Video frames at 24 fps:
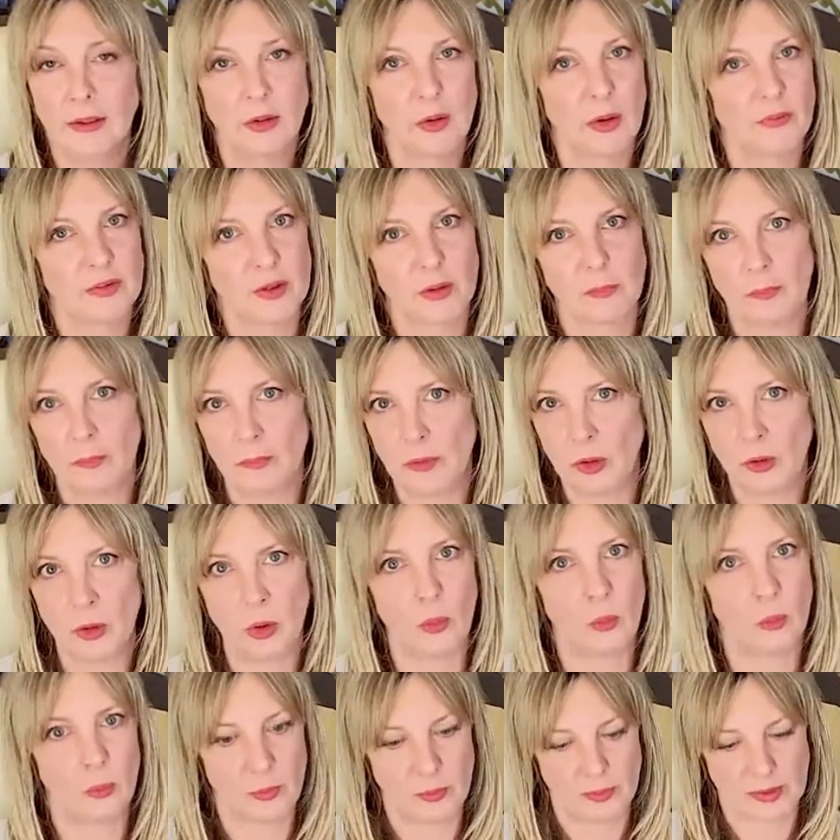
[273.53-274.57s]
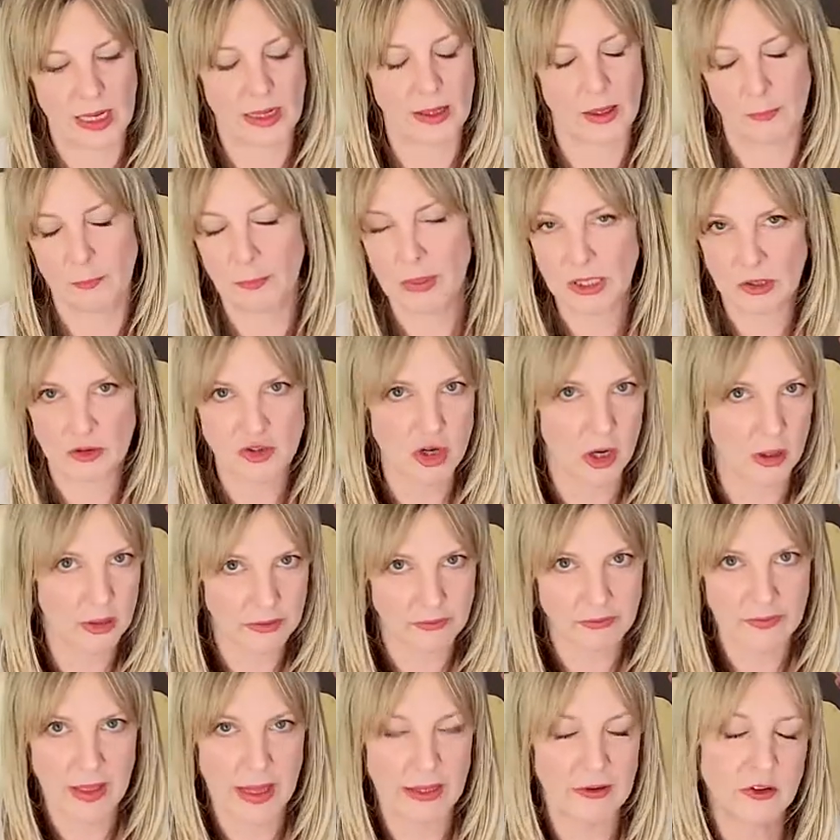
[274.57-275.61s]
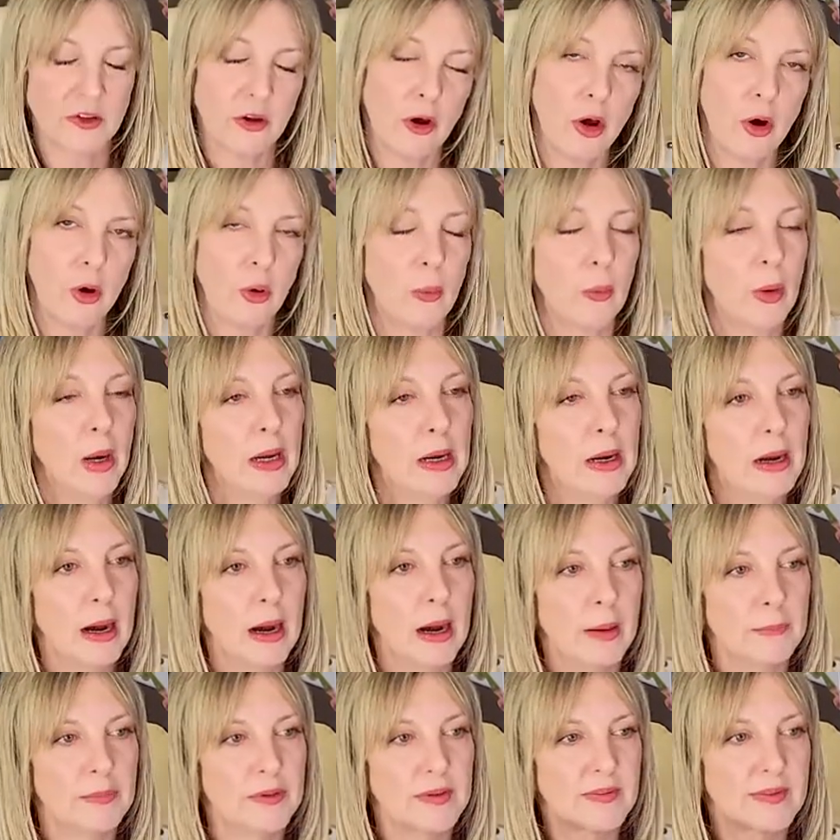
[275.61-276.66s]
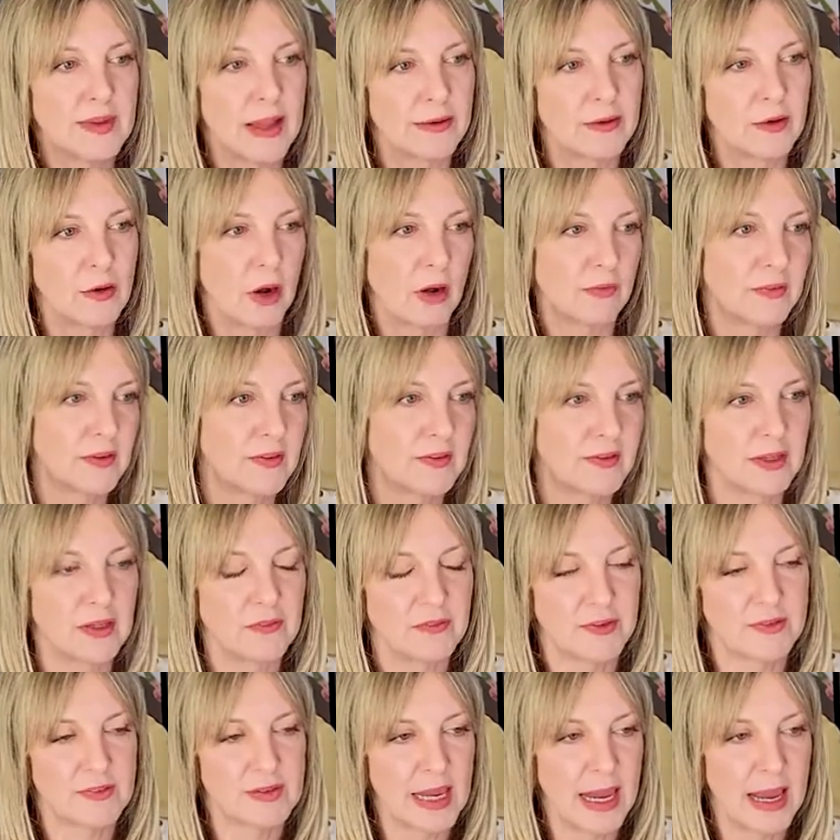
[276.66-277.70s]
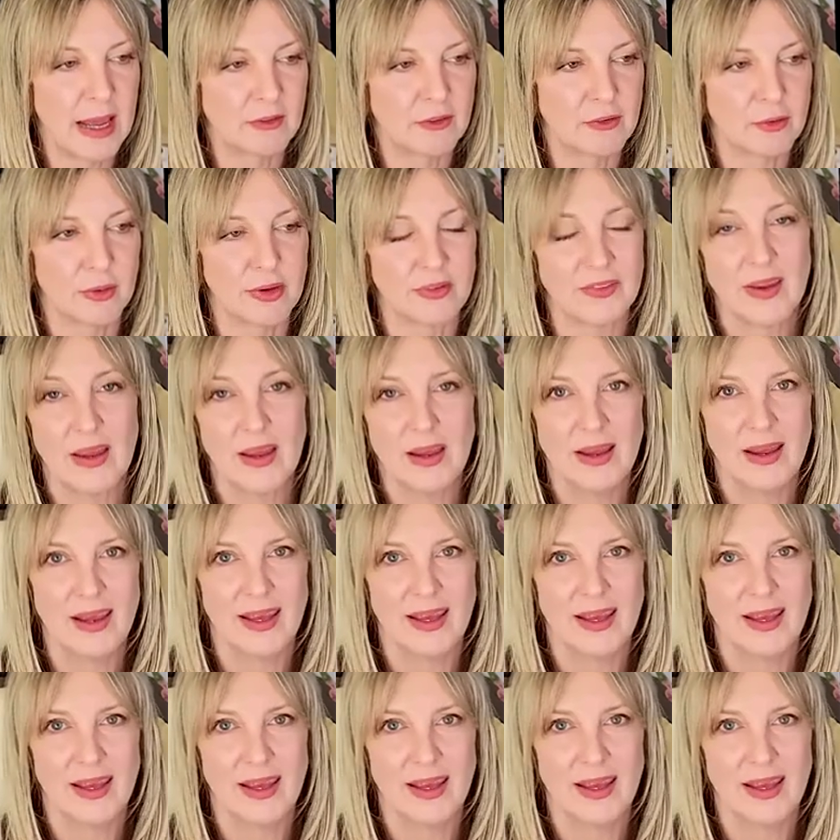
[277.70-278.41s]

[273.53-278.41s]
you have to, you know, take a big chunk of that toe to send it off to see if it's cancerous.